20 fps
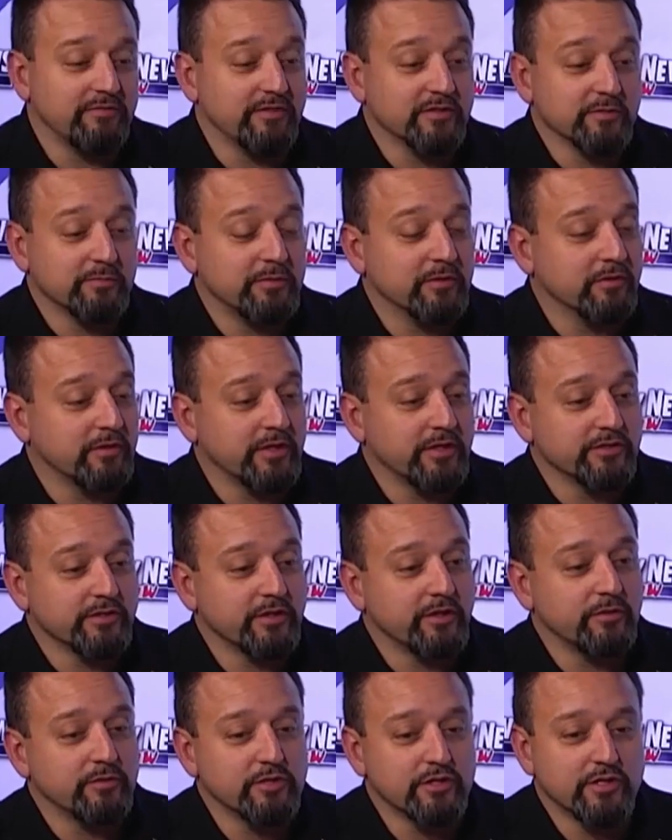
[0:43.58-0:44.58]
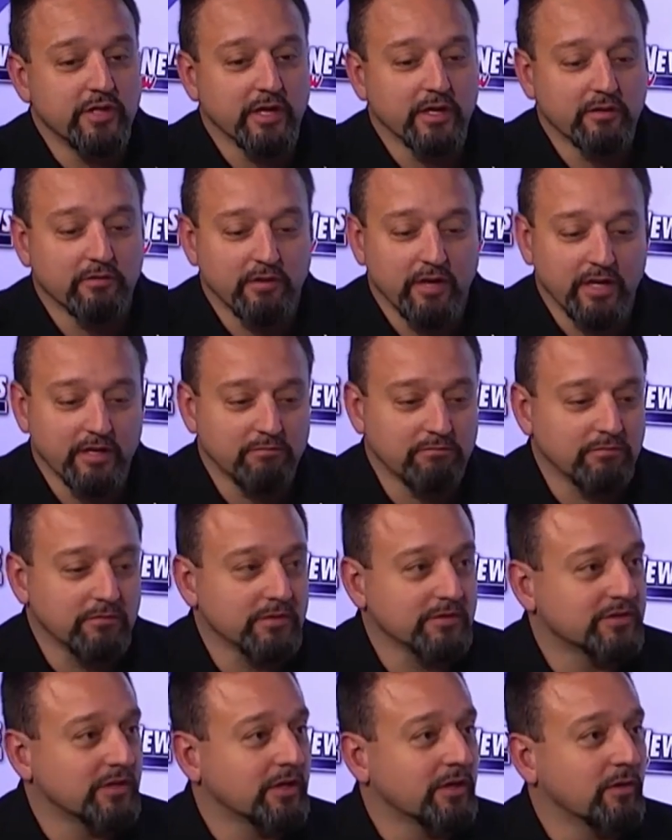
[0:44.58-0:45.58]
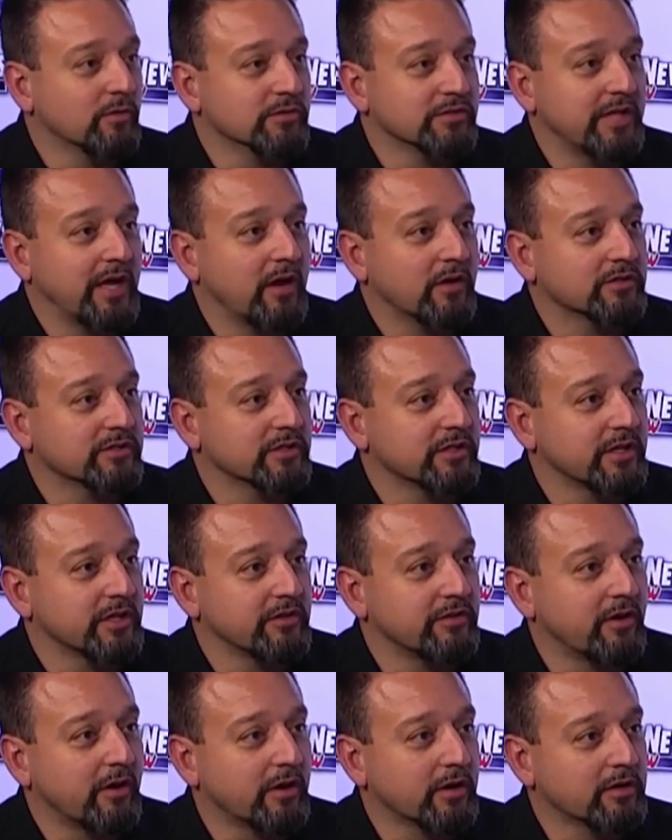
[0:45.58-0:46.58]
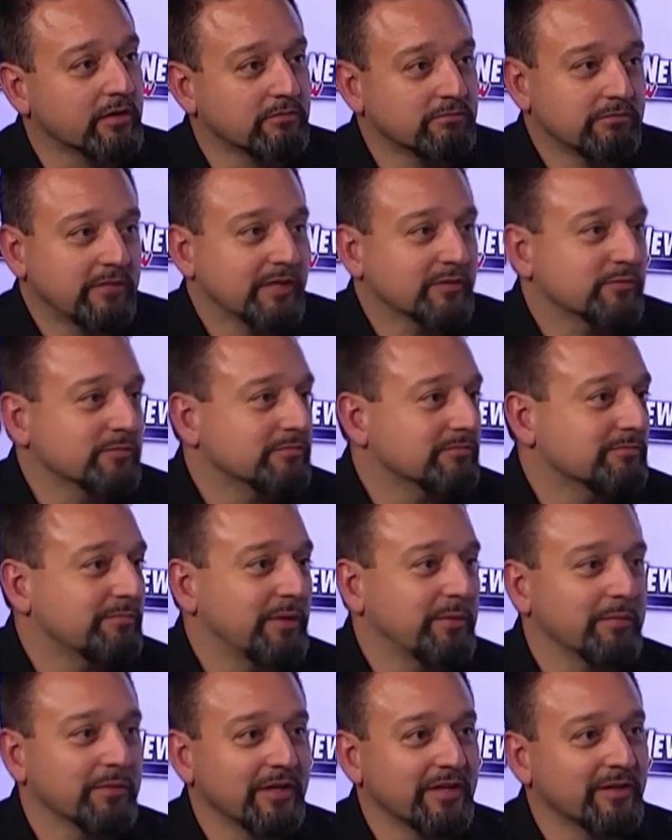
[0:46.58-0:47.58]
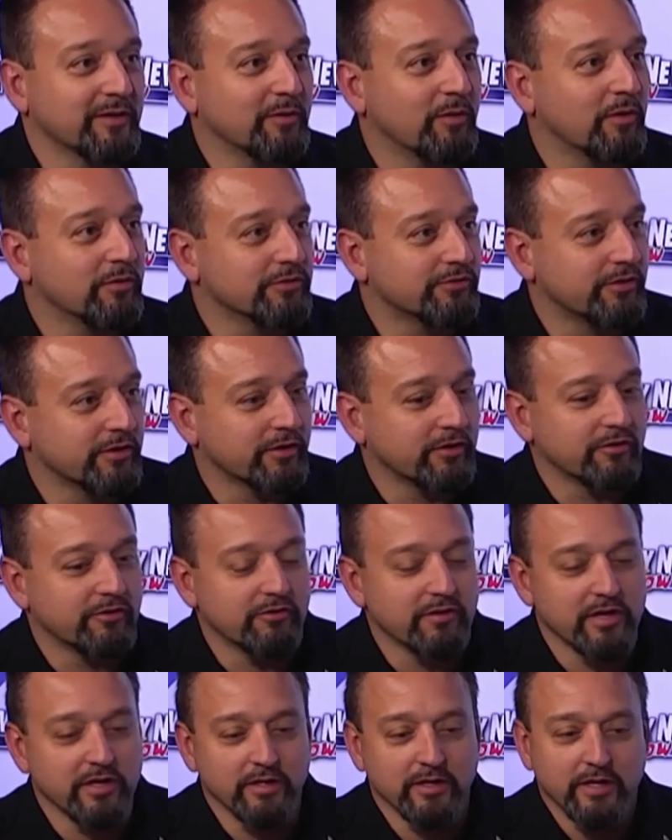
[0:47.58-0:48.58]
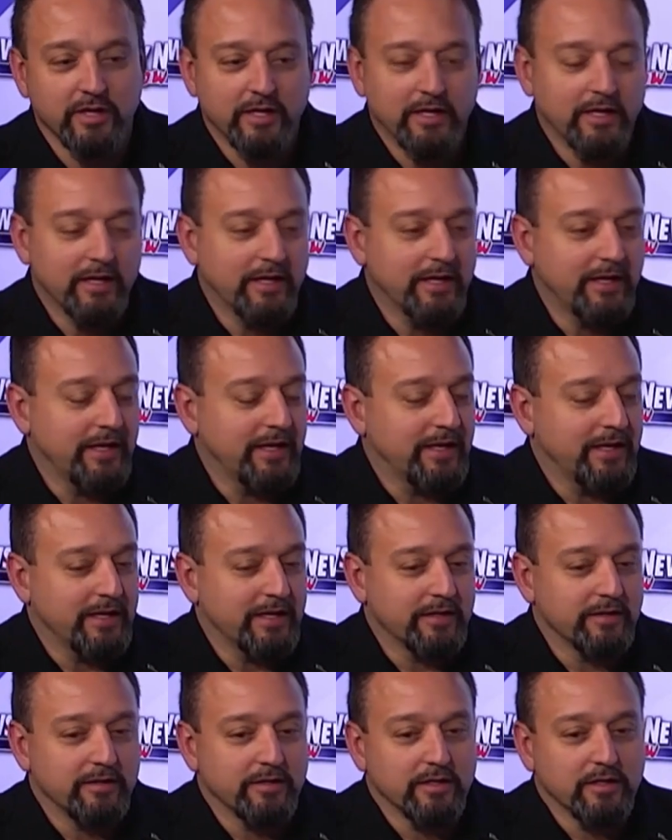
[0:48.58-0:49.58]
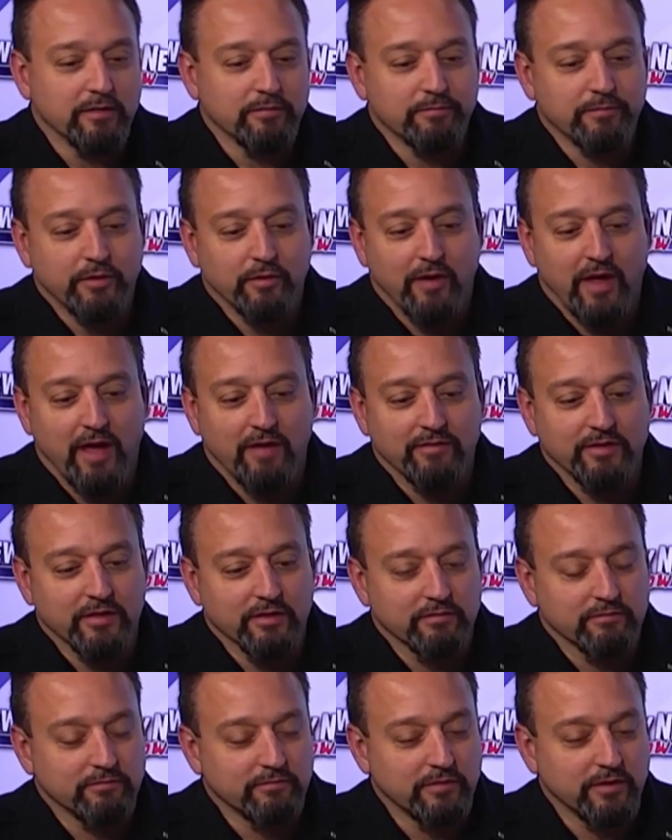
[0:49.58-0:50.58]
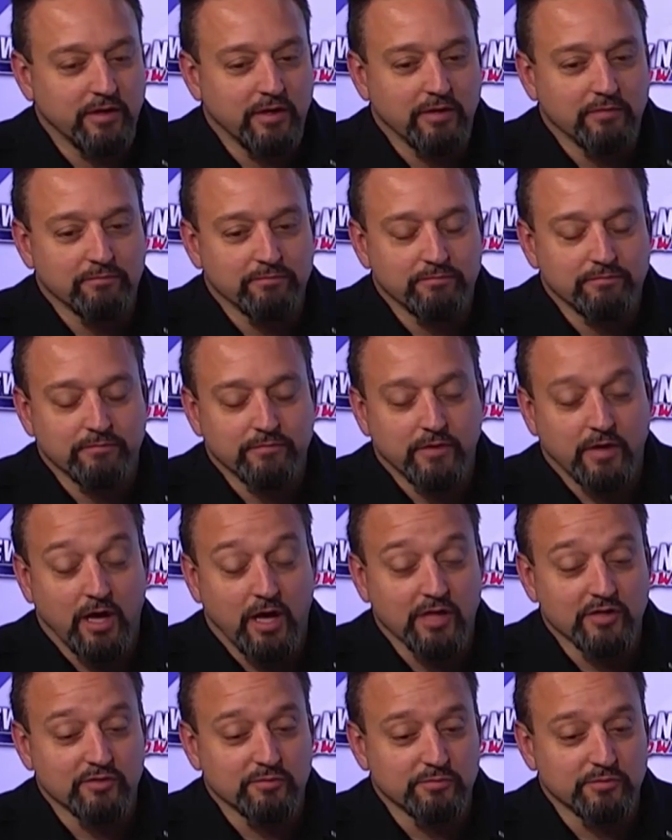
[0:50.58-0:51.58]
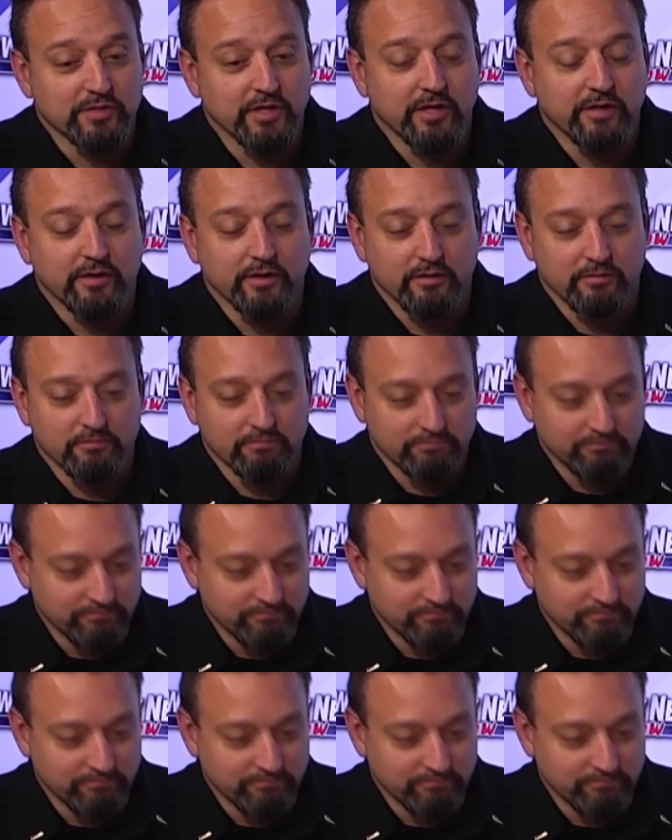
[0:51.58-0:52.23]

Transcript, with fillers: Visibility is a huge thing, right? sun goes down, it's going to get dark. That's when people like to go out and trick or treat. And uh, you know, having um, costumes that are